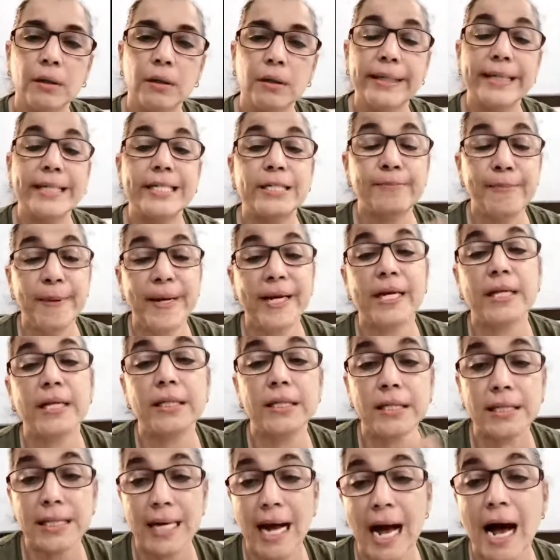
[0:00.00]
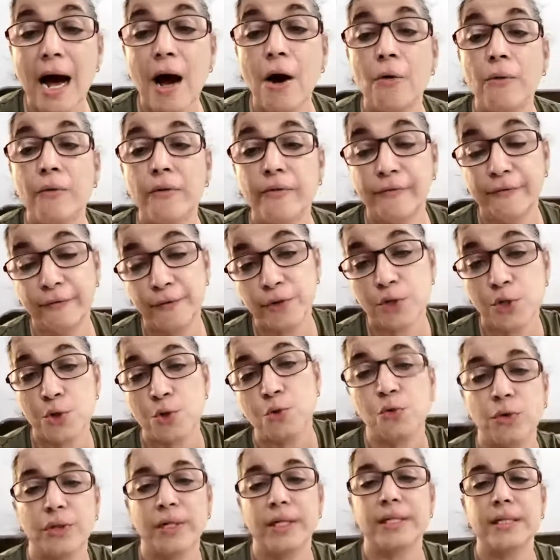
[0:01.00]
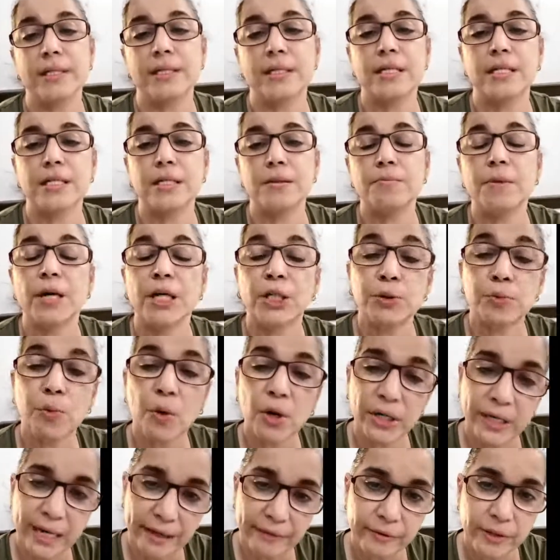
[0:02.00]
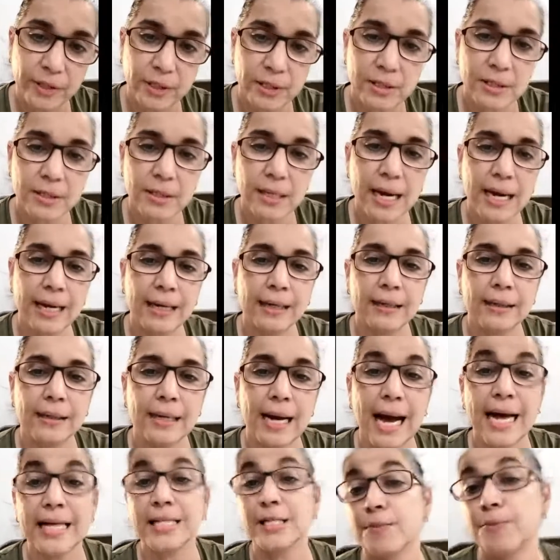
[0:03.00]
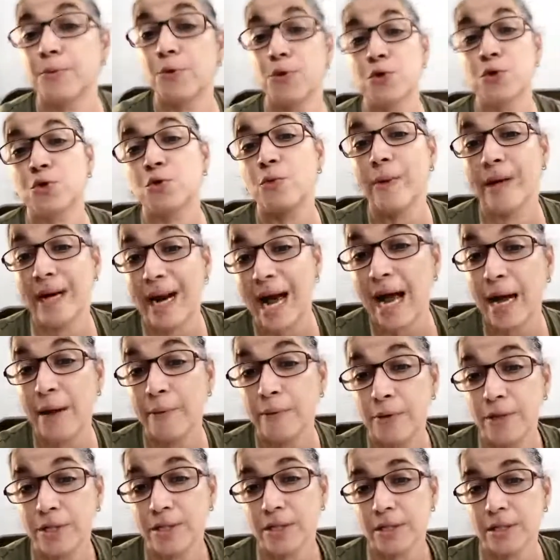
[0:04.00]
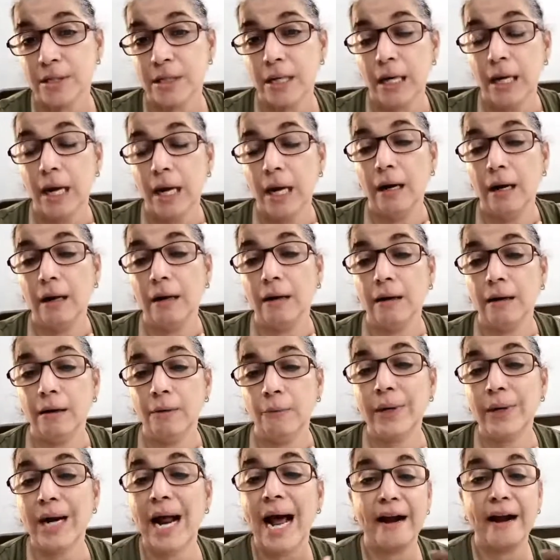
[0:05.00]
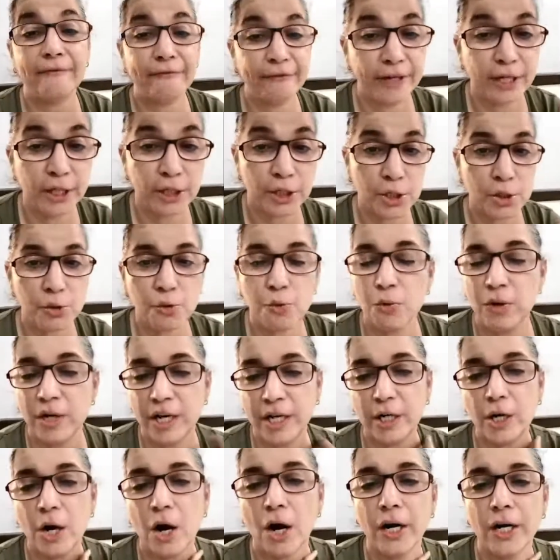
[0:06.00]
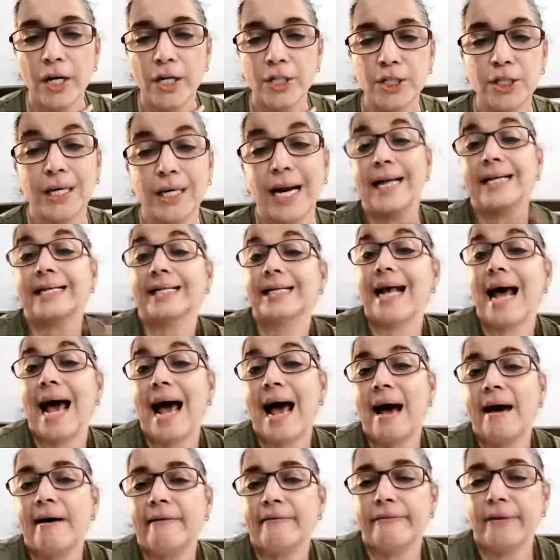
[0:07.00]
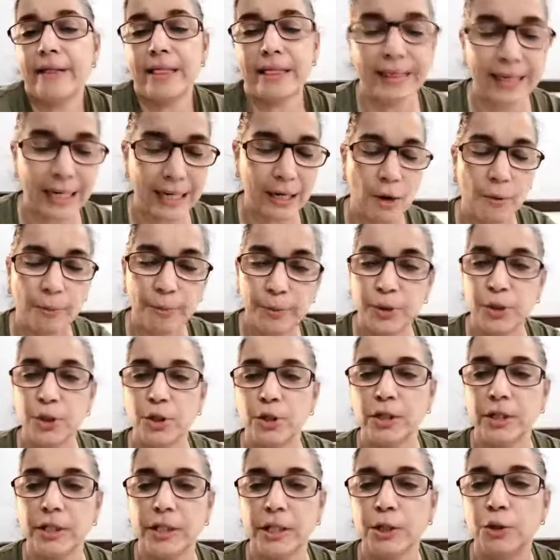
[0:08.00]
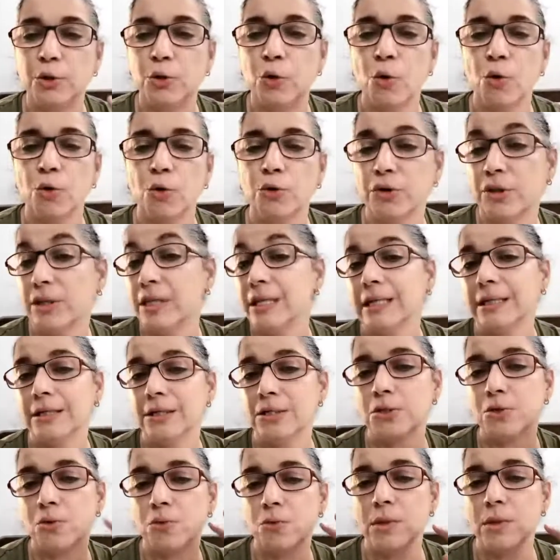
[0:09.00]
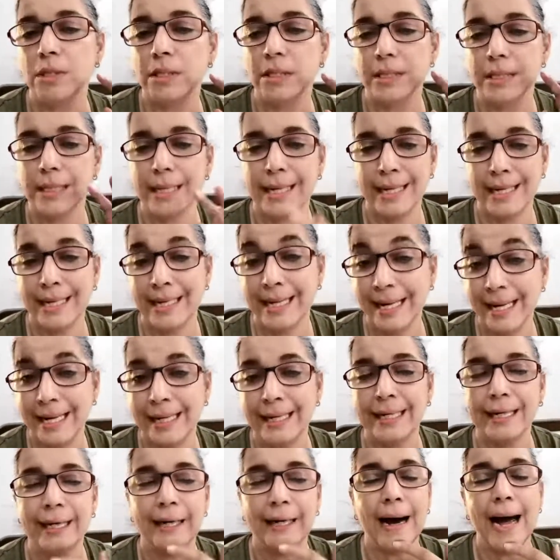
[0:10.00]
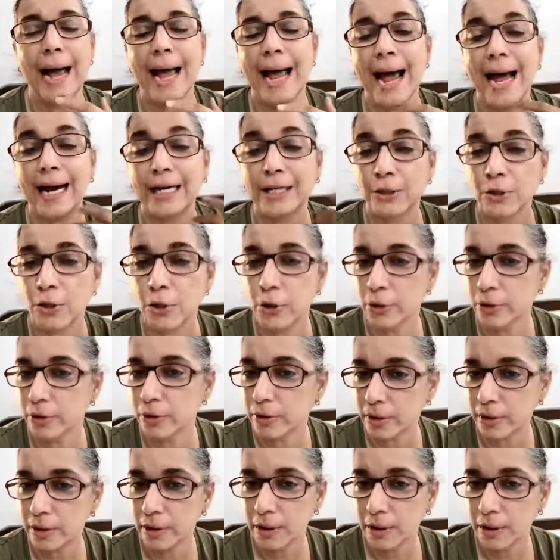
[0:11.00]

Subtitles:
the experience now for students is much more diverse, as opposed to when I was when I had finished school and college, and I didn't have that opportunity to go to theater schools in India. I had to look